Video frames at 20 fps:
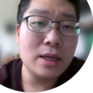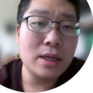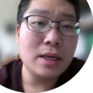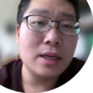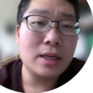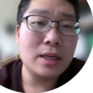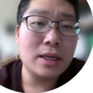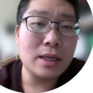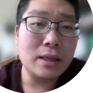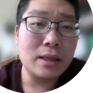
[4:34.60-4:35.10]

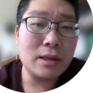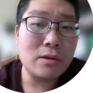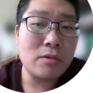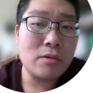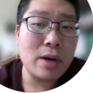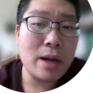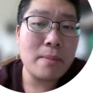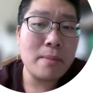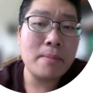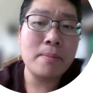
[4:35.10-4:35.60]

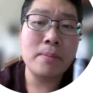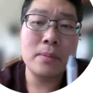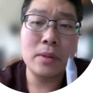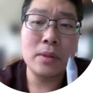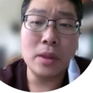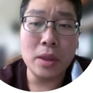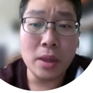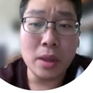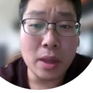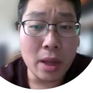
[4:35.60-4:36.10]
kilogram.
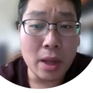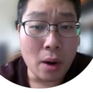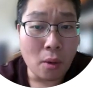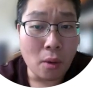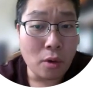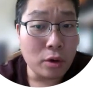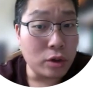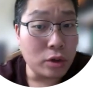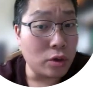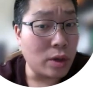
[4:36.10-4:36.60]
No,
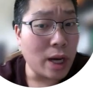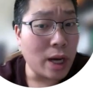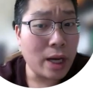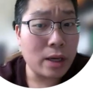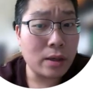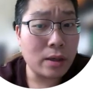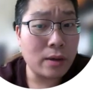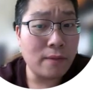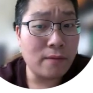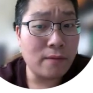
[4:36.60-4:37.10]
you gotta
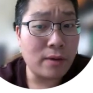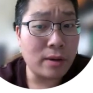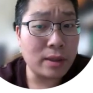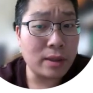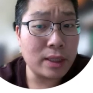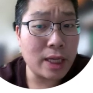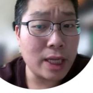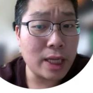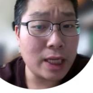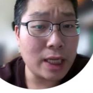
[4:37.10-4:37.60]
convert
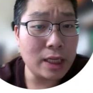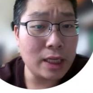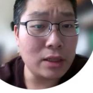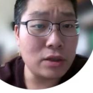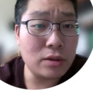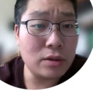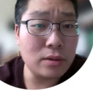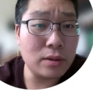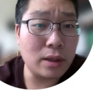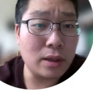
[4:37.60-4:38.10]
that
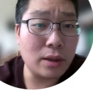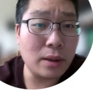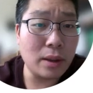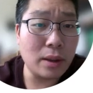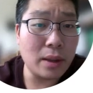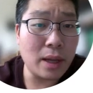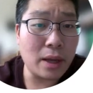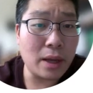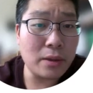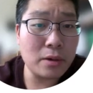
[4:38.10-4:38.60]
into
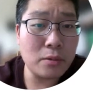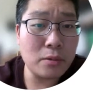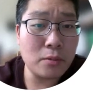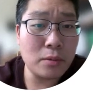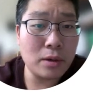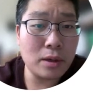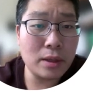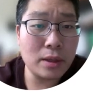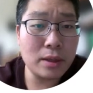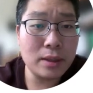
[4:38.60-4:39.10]
another
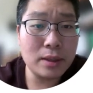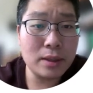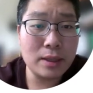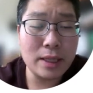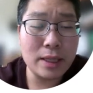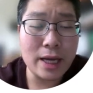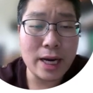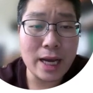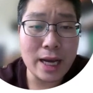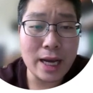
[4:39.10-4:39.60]
one
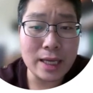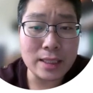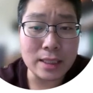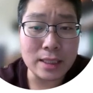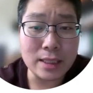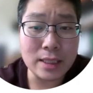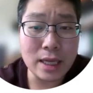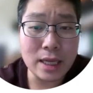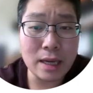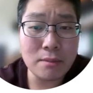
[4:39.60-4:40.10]
that has the
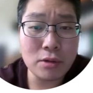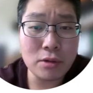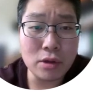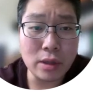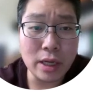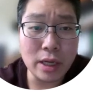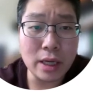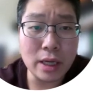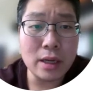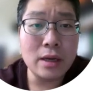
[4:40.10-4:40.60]
same
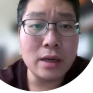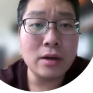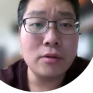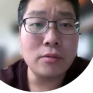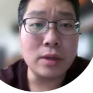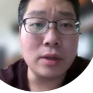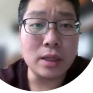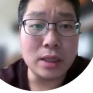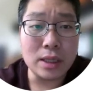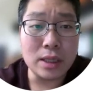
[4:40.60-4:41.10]
unit,
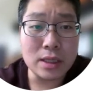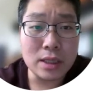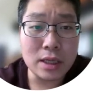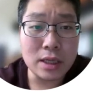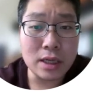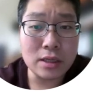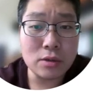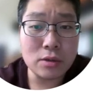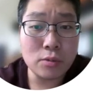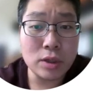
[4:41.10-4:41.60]
in this
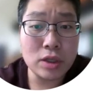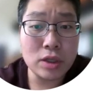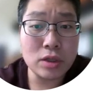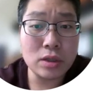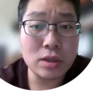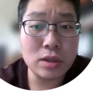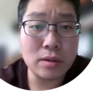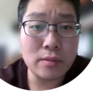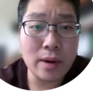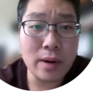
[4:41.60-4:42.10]
case, which is
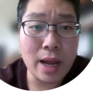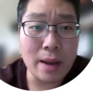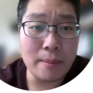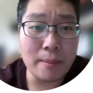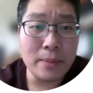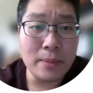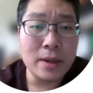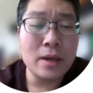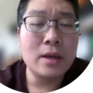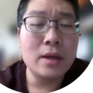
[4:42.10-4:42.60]
gram.
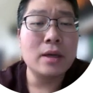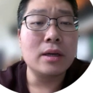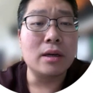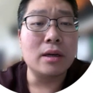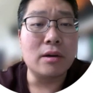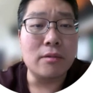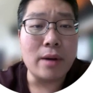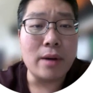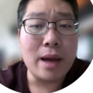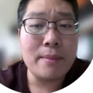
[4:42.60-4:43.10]

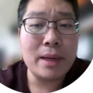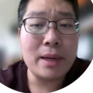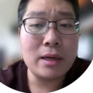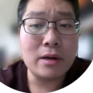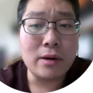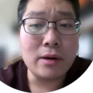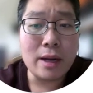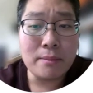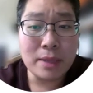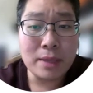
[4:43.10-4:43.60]
Gram and
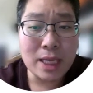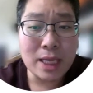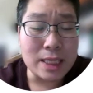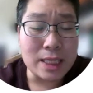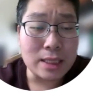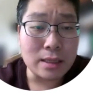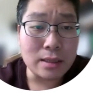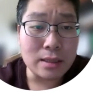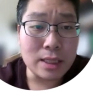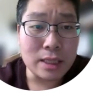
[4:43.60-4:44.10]
gram
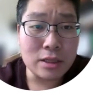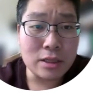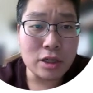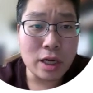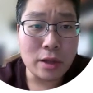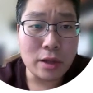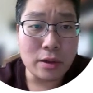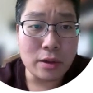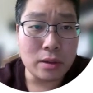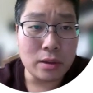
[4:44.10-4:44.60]
cancels each
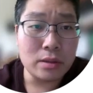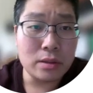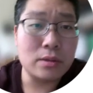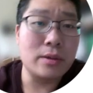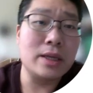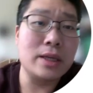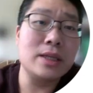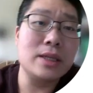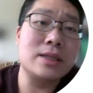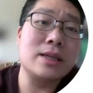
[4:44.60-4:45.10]
other. So
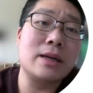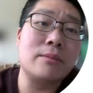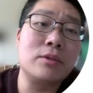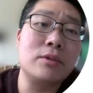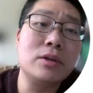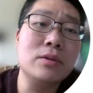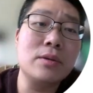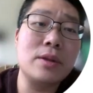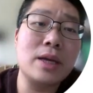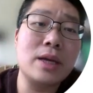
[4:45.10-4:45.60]
instead of
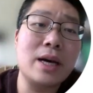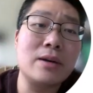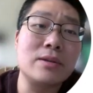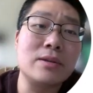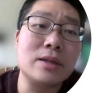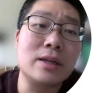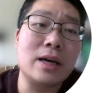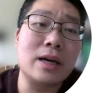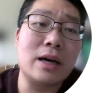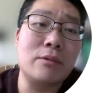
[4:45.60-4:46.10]

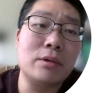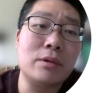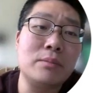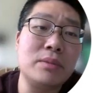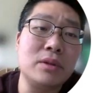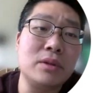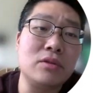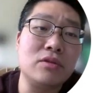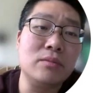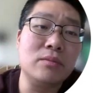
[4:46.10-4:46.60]
2,000, I will
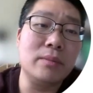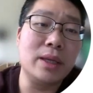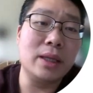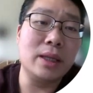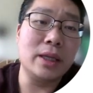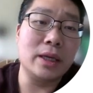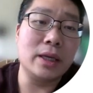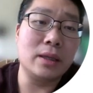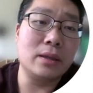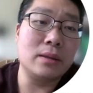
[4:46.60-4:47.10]
put 2
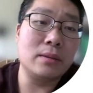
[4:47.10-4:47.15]
million.